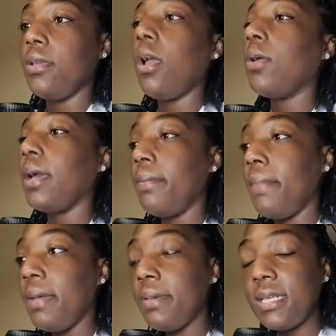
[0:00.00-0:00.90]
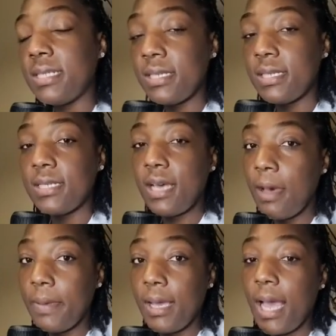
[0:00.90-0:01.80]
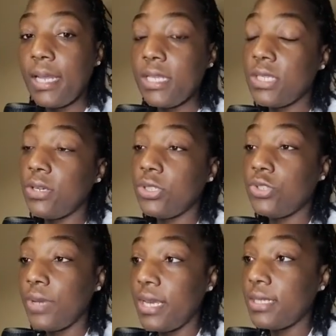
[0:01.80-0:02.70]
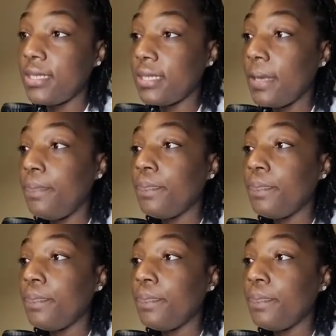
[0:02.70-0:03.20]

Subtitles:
okay, maybe this is a topic I need to address